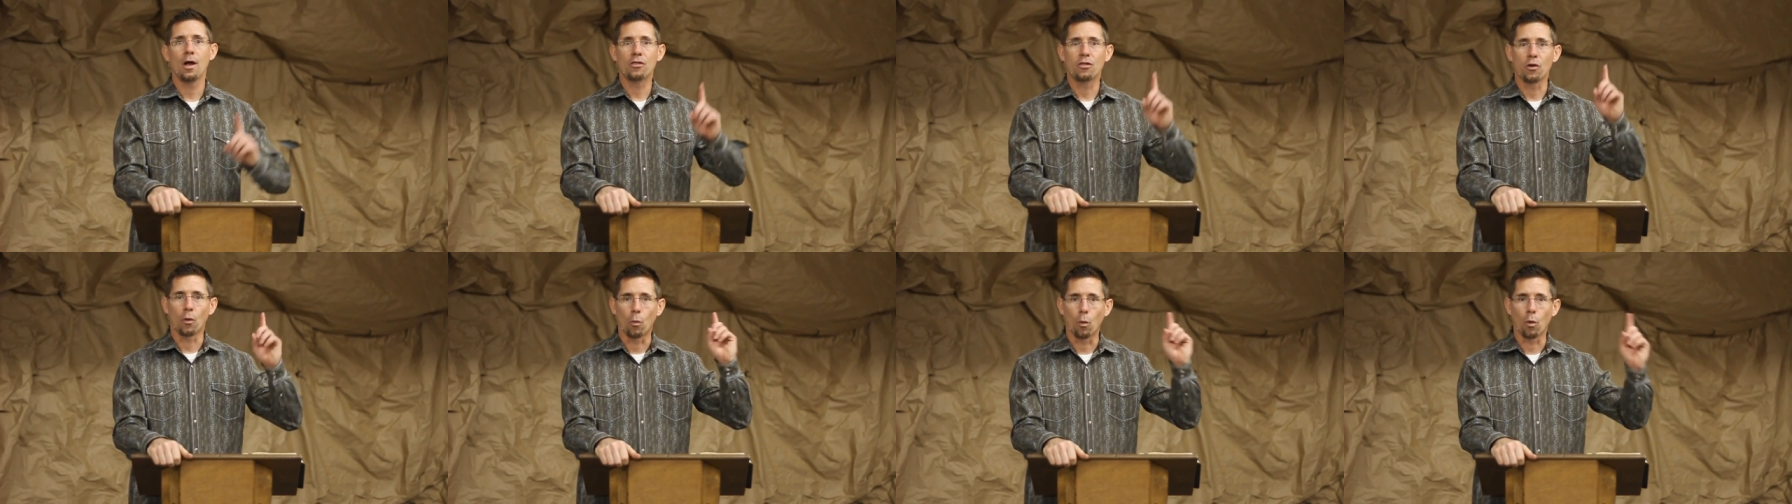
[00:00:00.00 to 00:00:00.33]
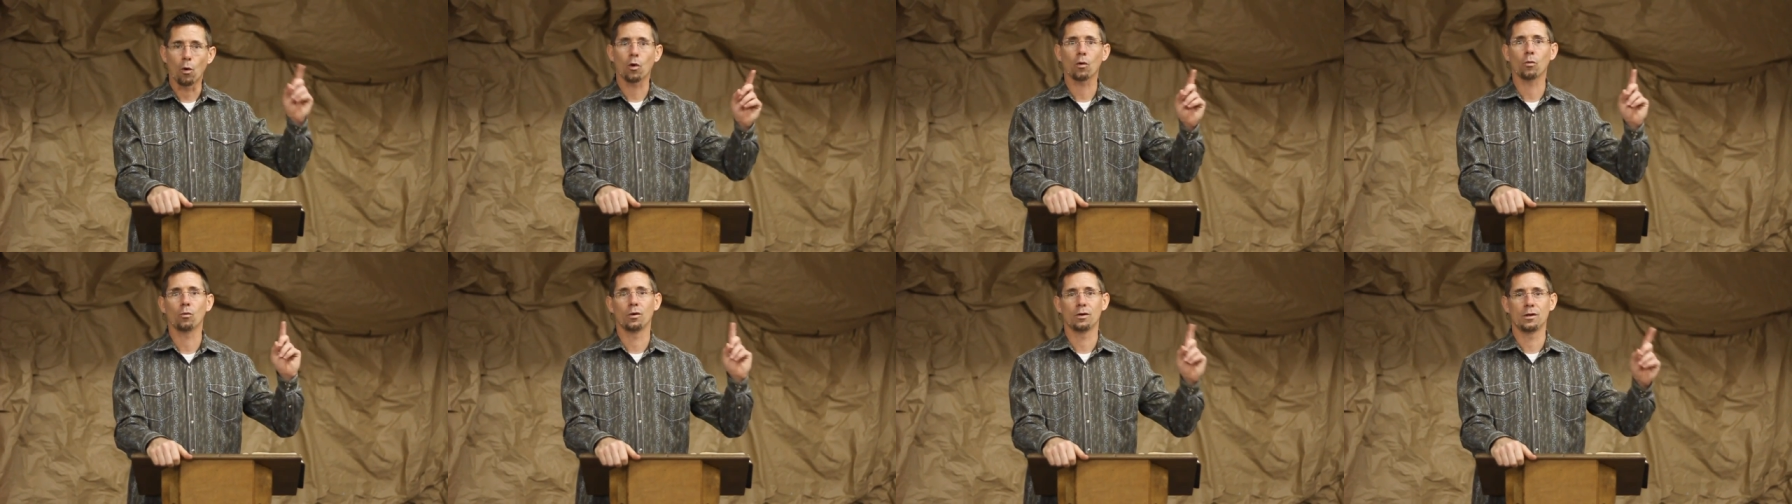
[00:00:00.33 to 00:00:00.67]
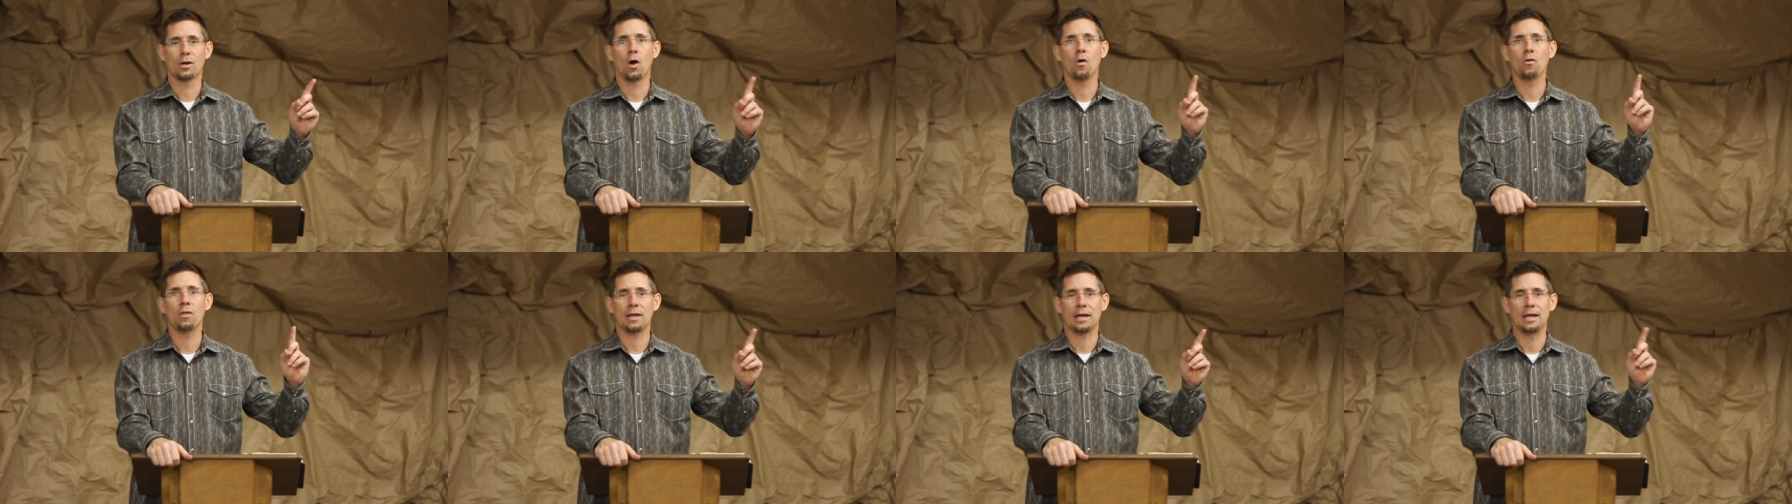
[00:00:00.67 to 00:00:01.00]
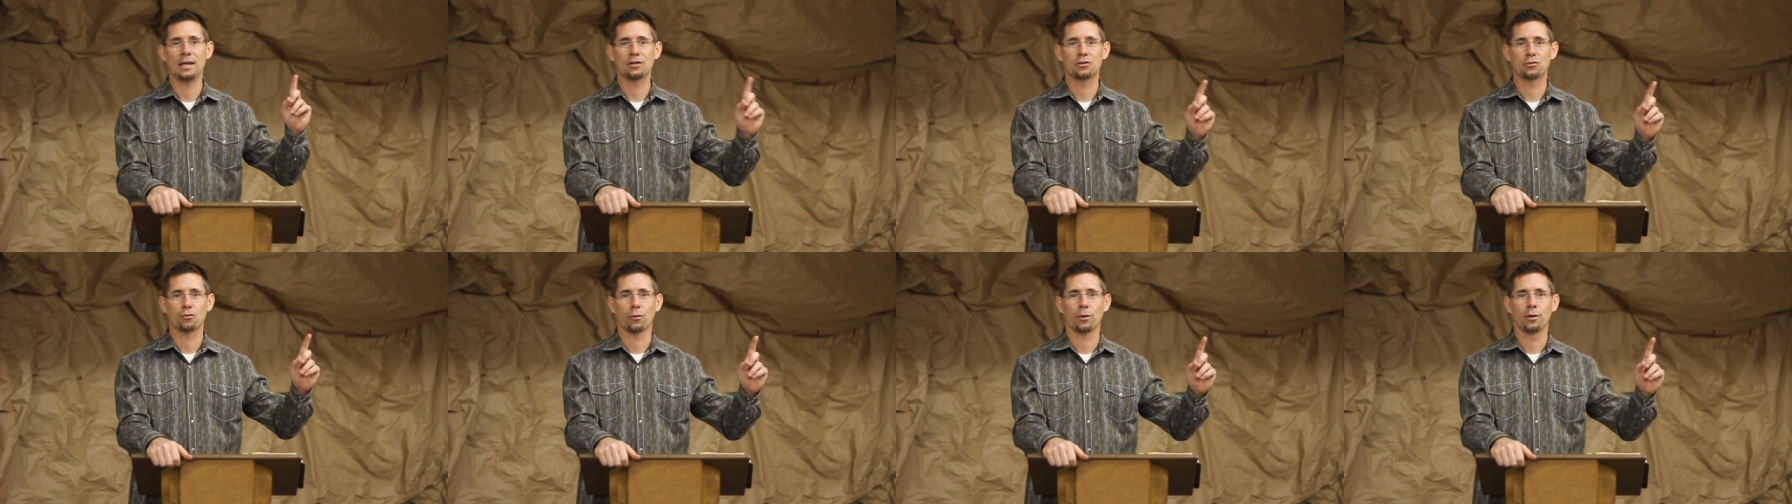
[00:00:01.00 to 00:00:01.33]
the world will know that
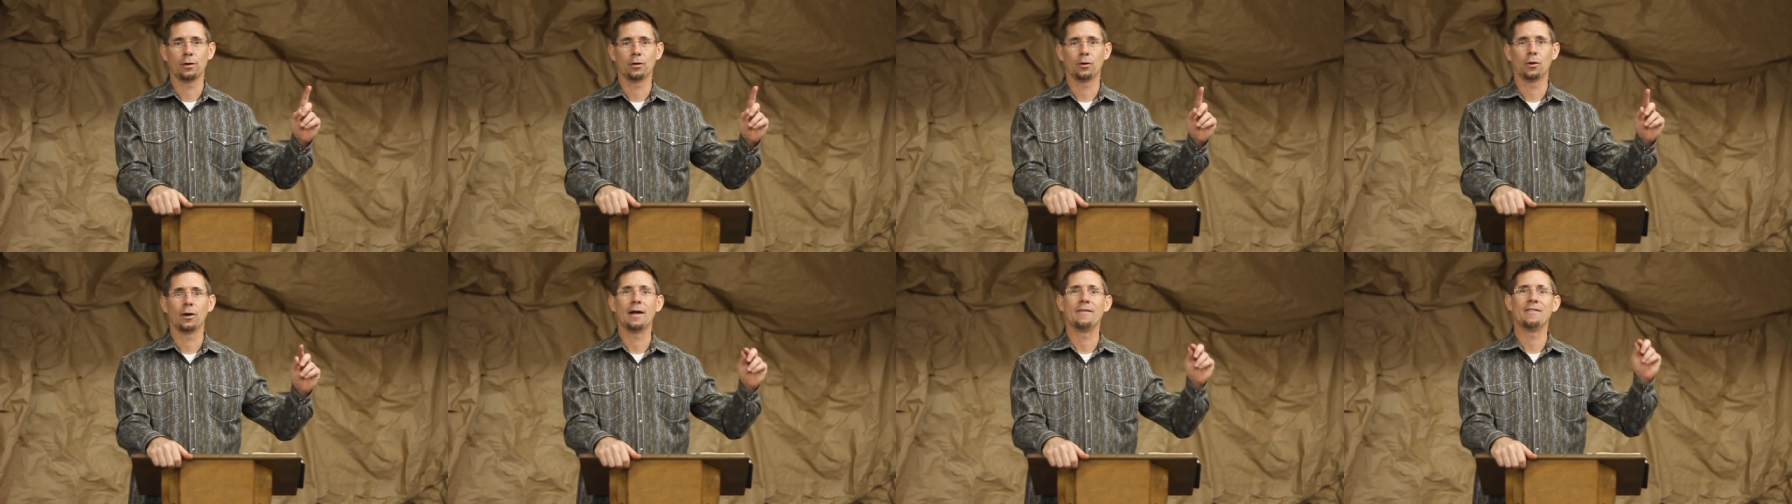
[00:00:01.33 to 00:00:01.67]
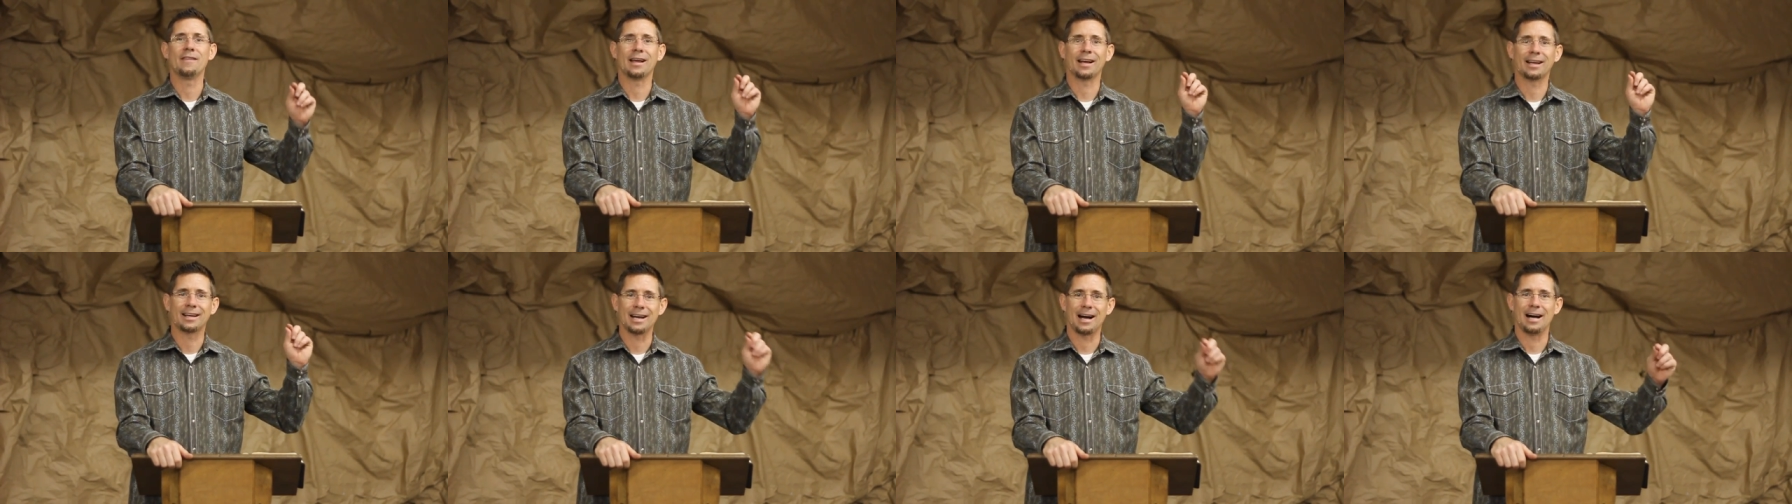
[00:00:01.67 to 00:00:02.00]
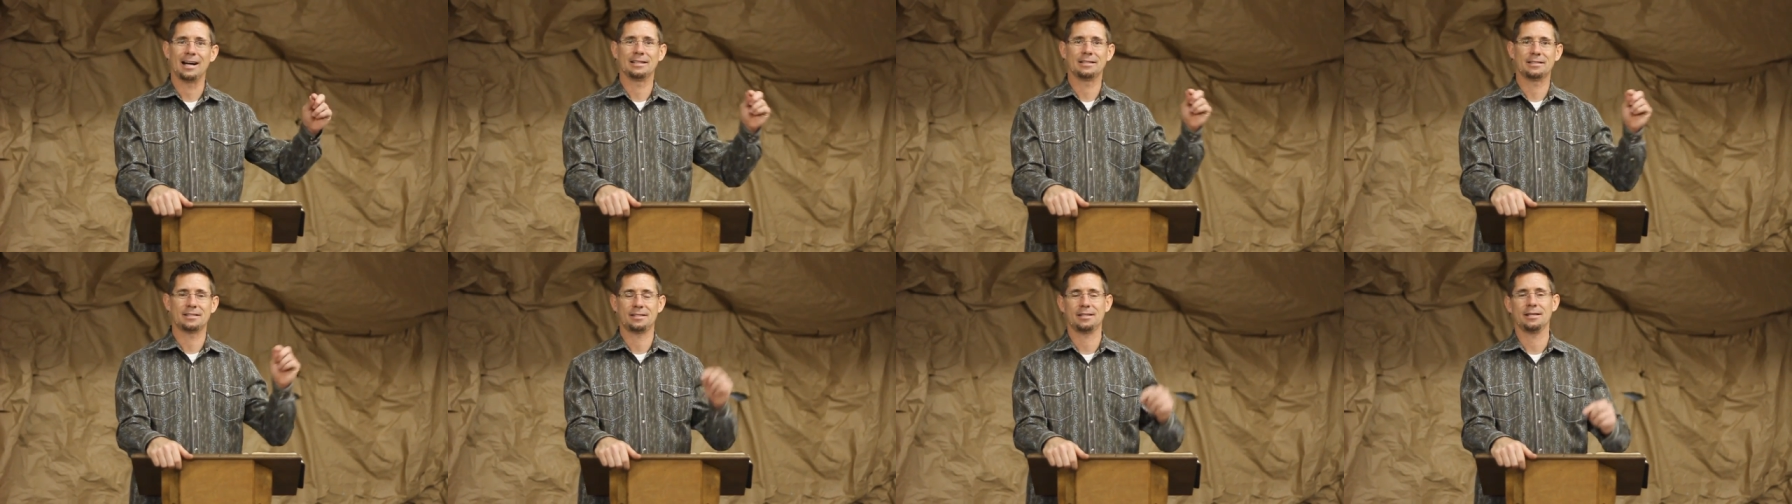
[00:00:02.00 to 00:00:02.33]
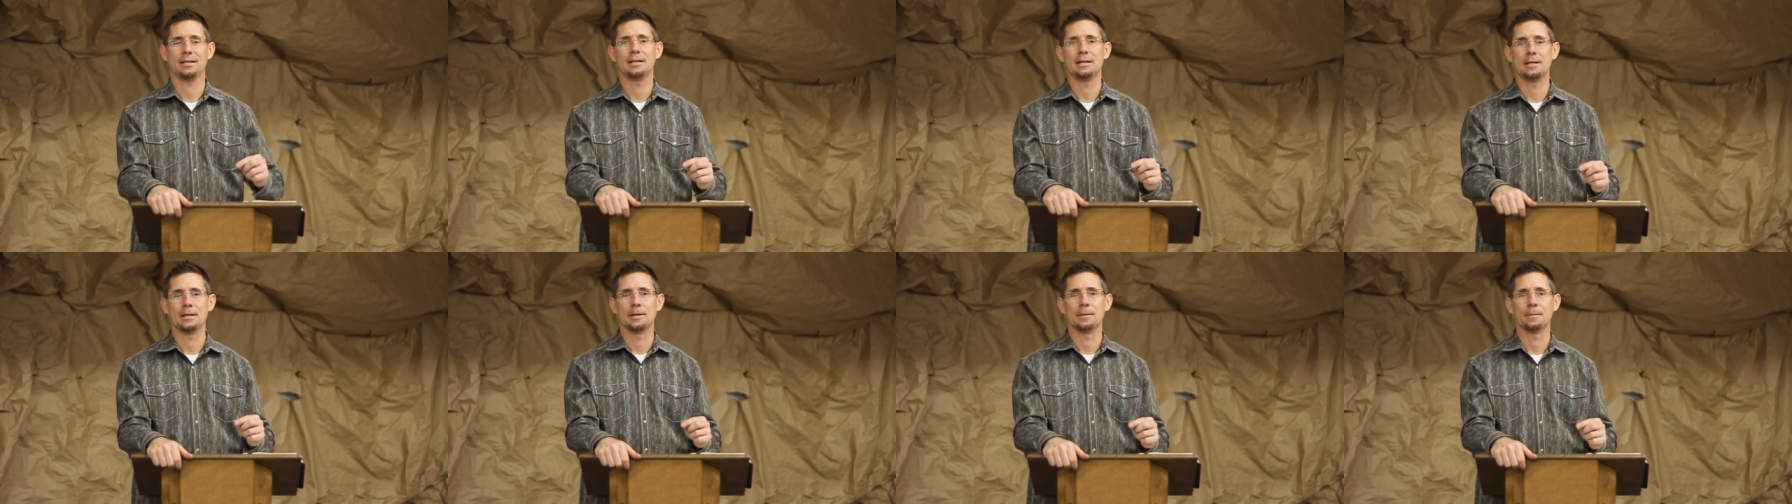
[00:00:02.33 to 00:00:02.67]
He's real and that God
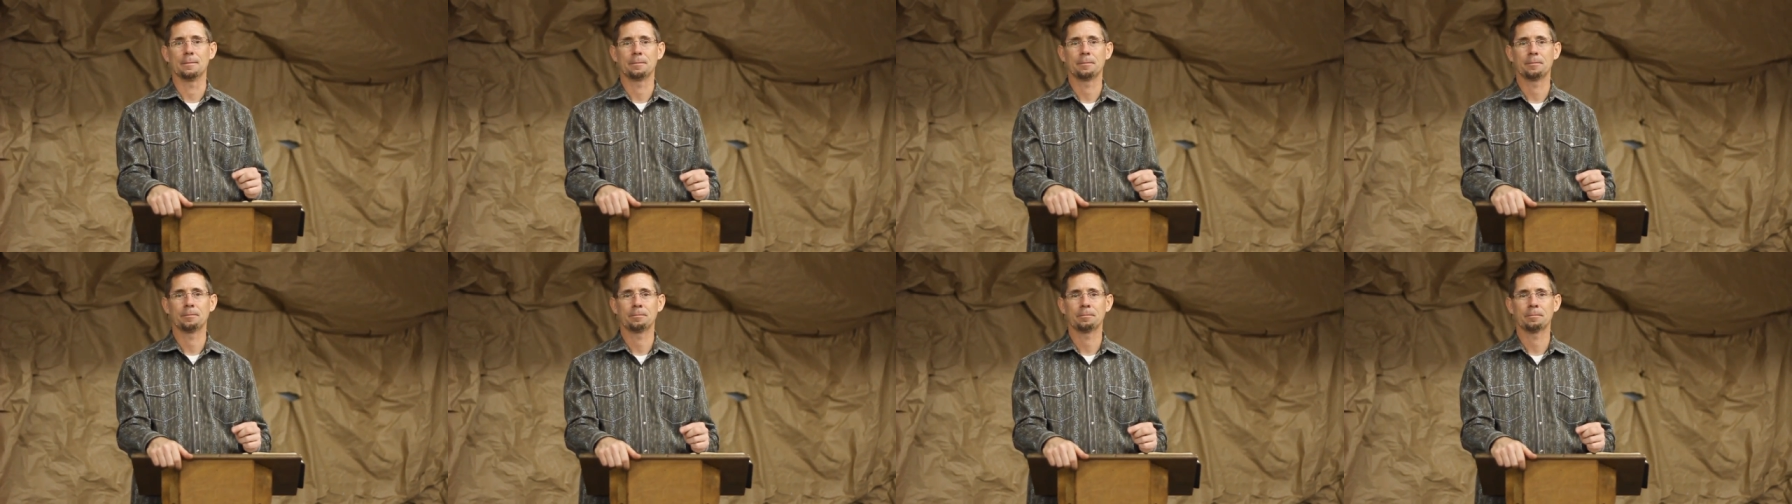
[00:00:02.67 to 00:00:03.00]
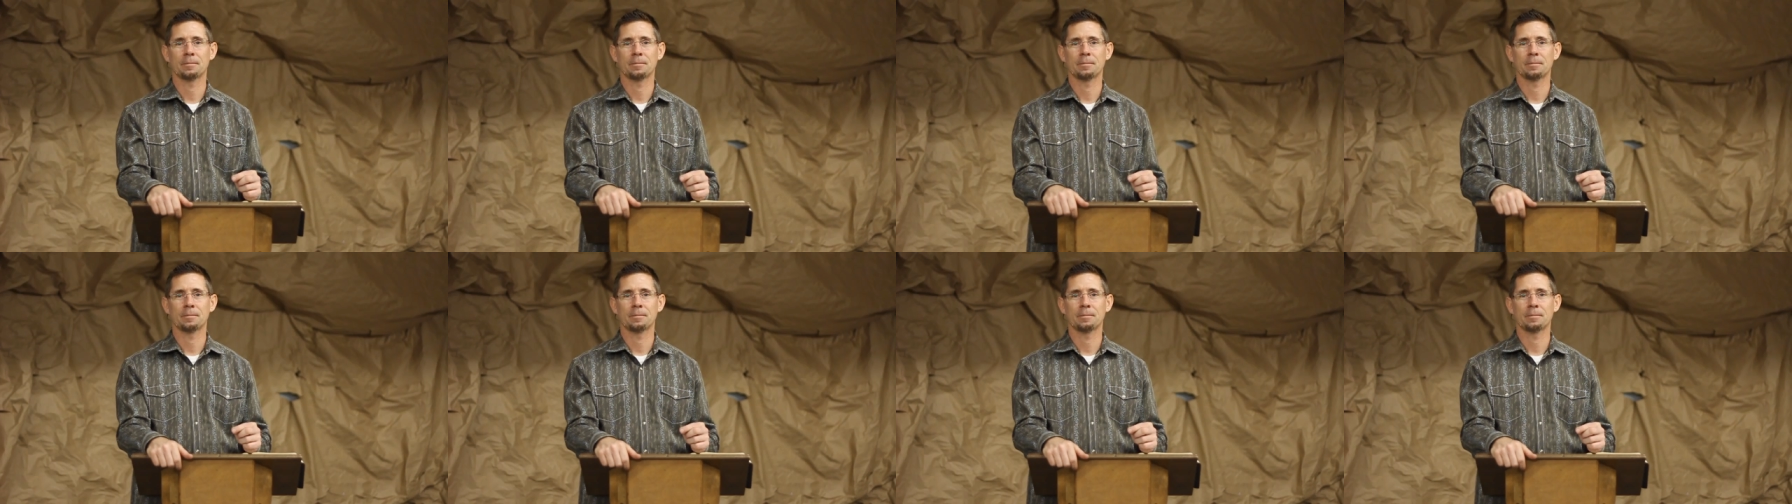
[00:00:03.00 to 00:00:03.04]
sent Him.